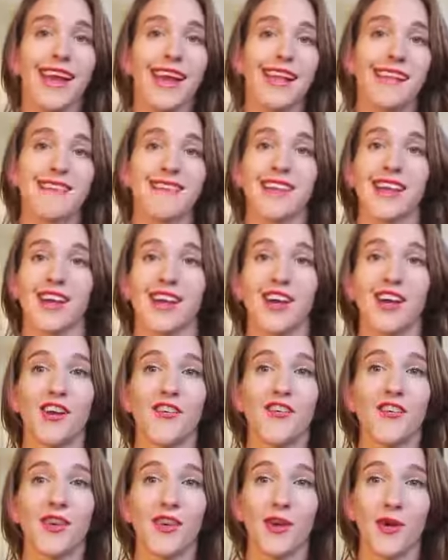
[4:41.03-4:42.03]
It's not good
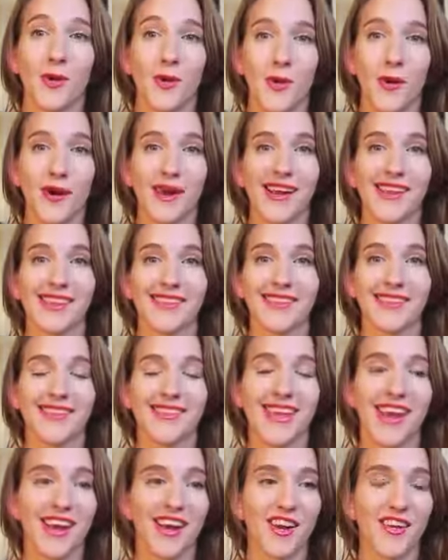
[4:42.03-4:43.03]
for your organs. It's
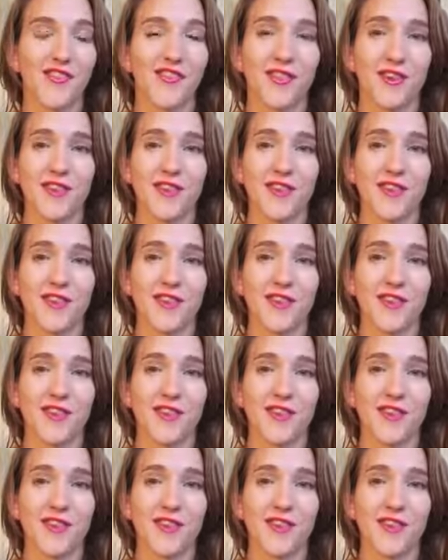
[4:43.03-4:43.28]
not good for